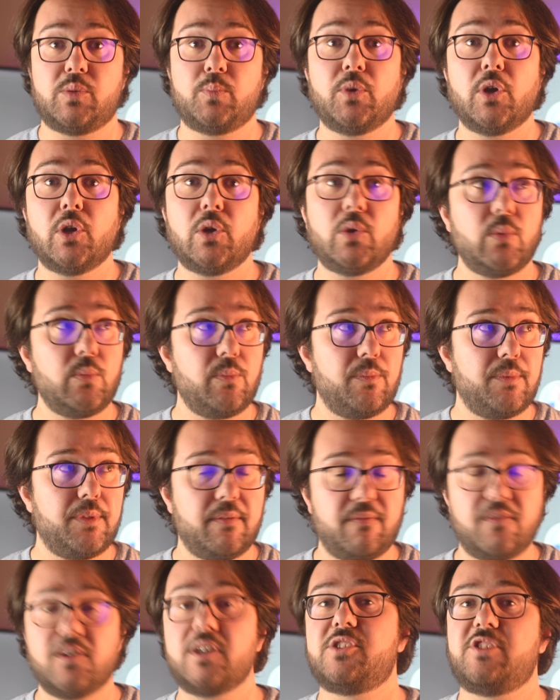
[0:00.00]
Pro,
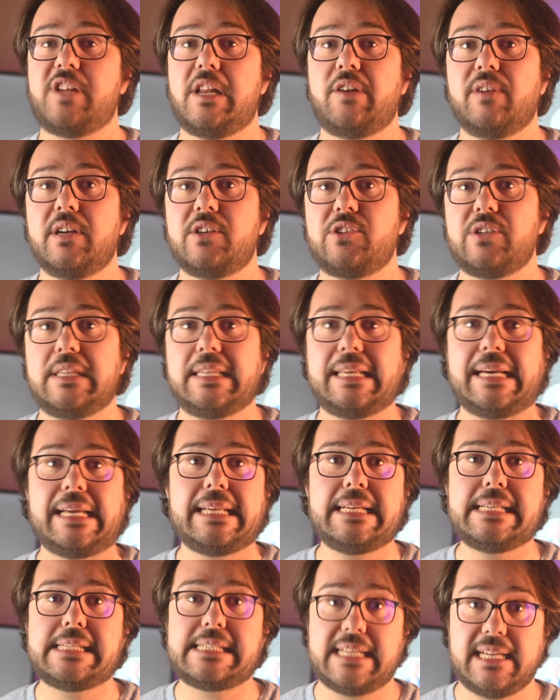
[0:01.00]
the first generation that
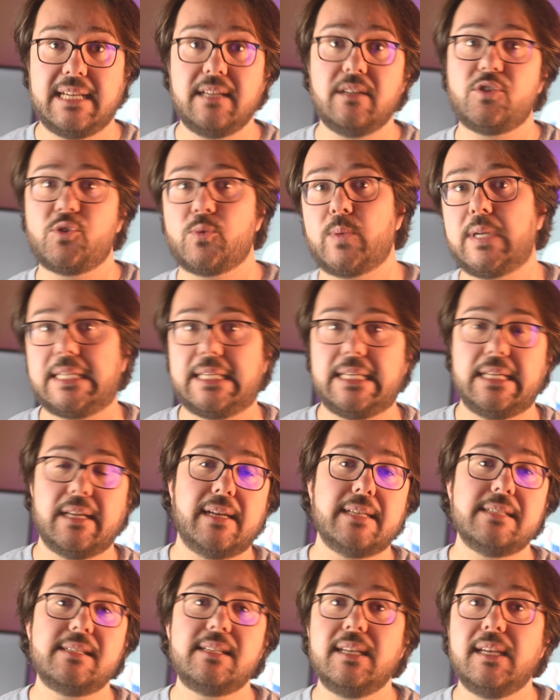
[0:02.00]
is, in
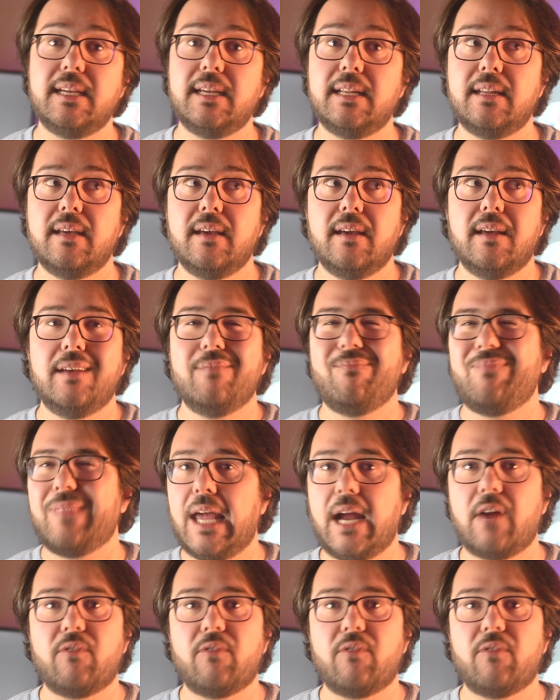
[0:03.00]
2019, I